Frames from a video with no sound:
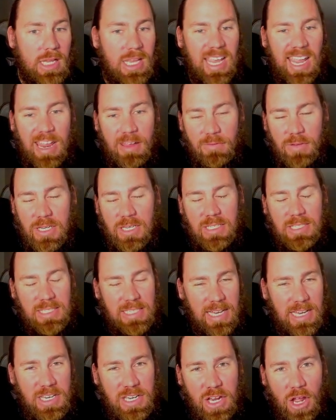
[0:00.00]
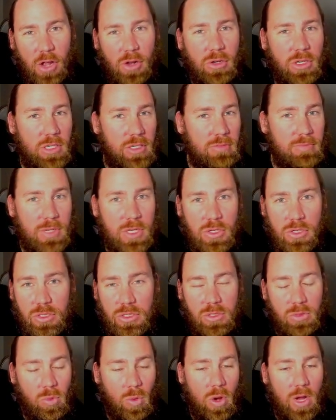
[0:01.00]
Even Incendio can be used
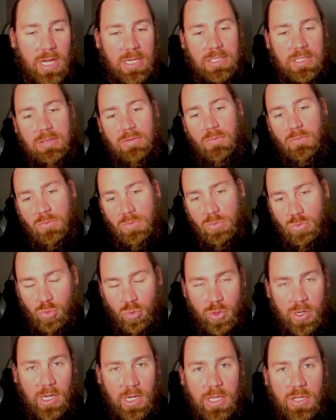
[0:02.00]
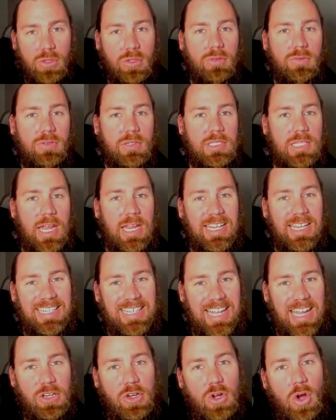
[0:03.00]
twice. Really good for taking
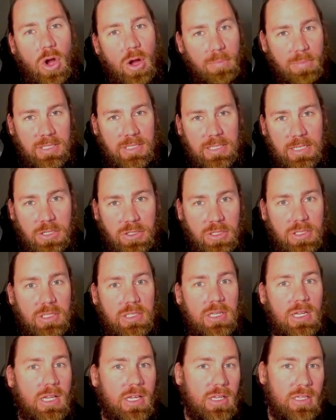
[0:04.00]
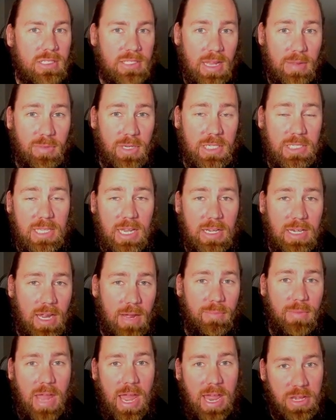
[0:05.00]
down your opposition's summons that
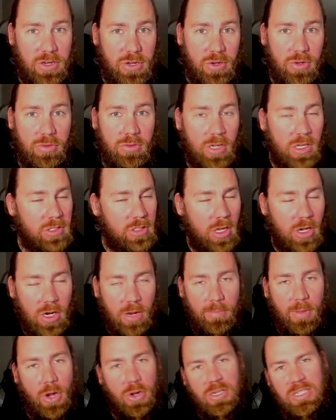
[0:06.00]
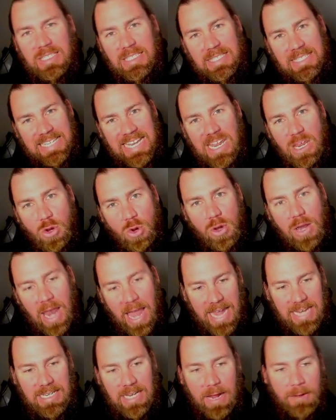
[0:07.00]
come at you. Those Logomotors, see you
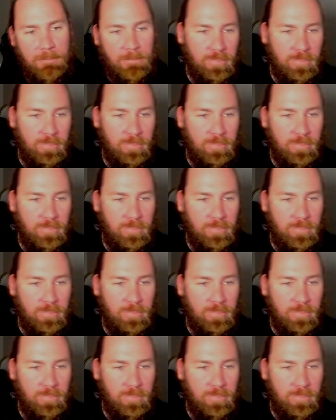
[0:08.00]
later.